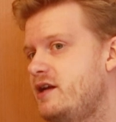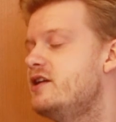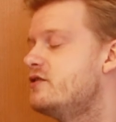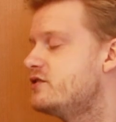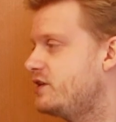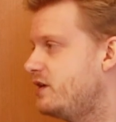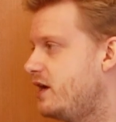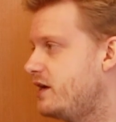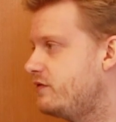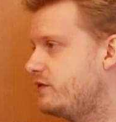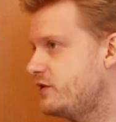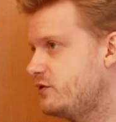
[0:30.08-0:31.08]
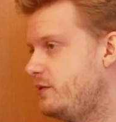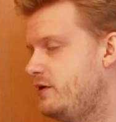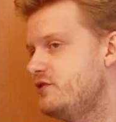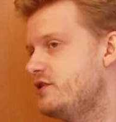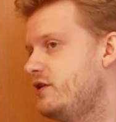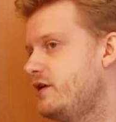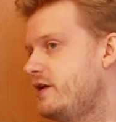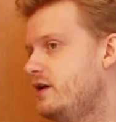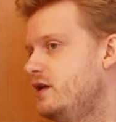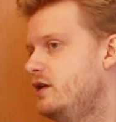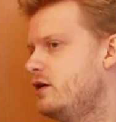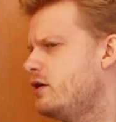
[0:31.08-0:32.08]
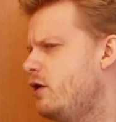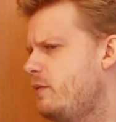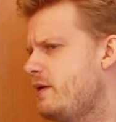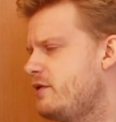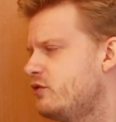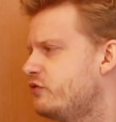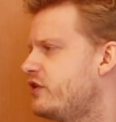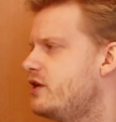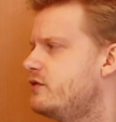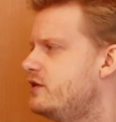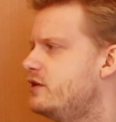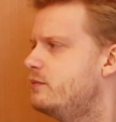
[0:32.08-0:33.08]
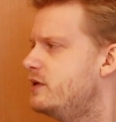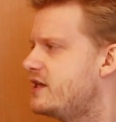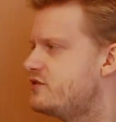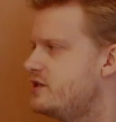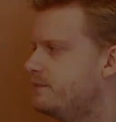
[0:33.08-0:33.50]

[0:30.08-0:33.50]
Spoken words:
an interesting life experience, and they, maybe continued in it, but that's